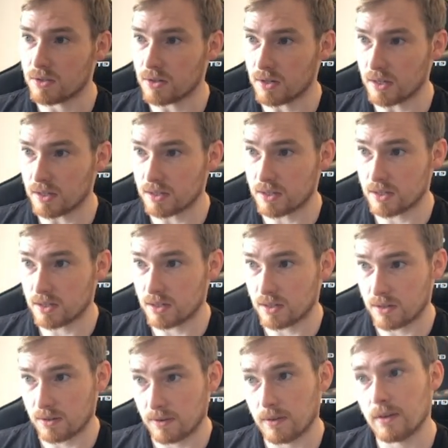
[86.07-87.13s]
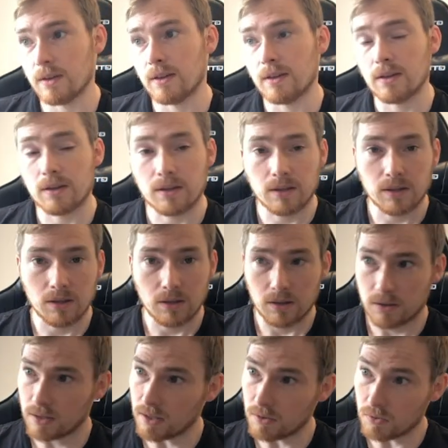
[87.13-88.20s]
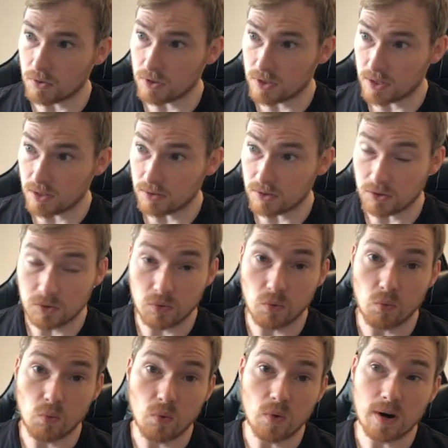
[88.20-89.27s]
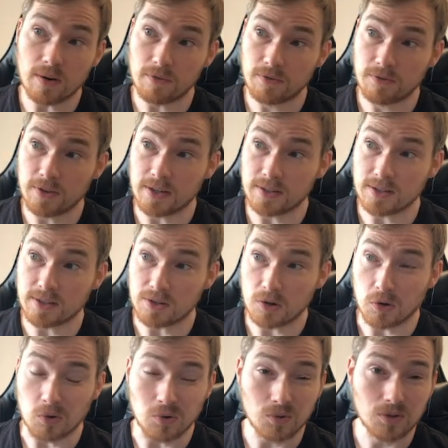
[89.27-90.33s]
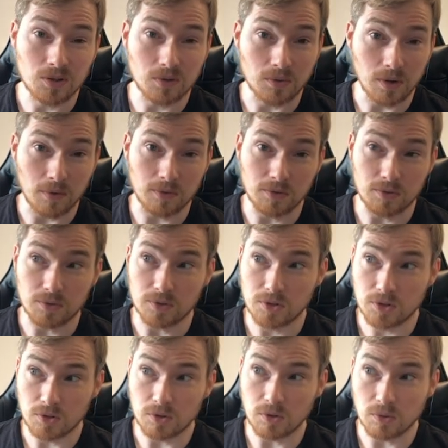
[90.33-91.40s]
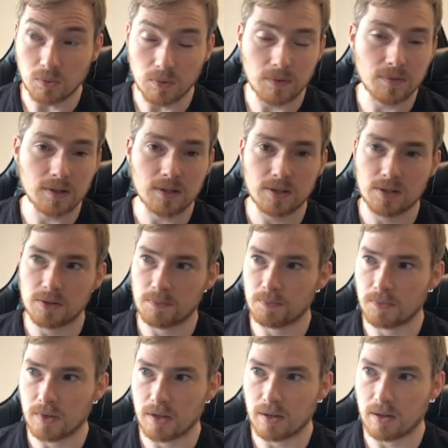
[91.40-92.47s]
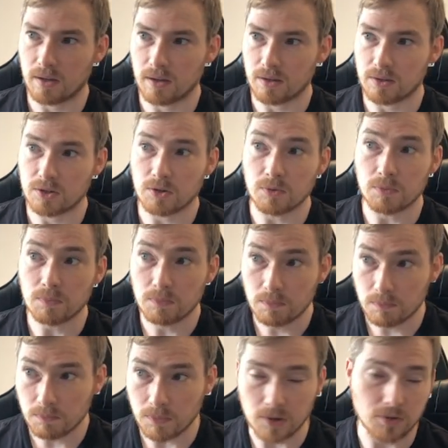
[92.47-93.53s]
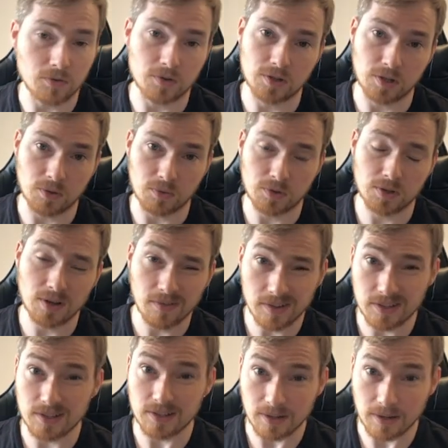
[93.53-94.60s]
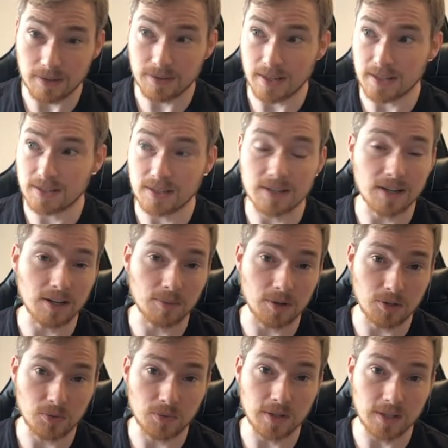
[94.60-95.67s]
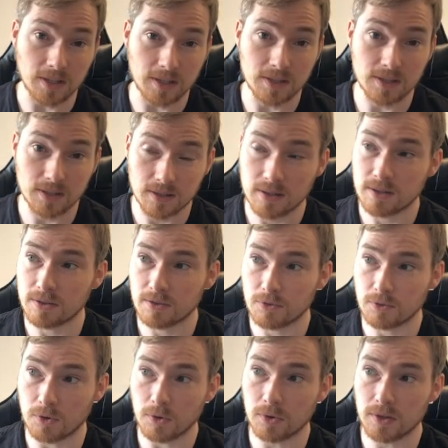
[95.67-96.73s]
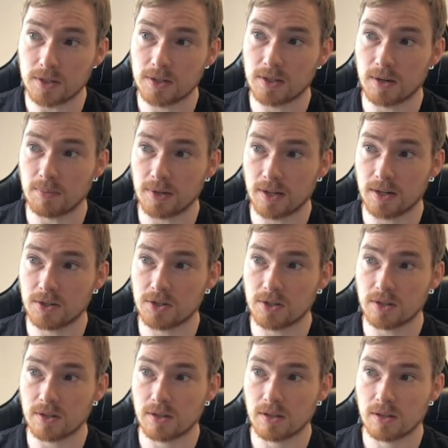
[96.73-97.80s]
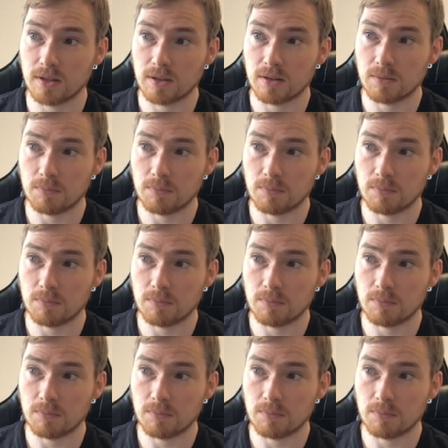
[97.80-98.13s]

So next. Then I want to tell you what things it's also going to install with this. So PostgreSQL servers, that's the database we need for this application.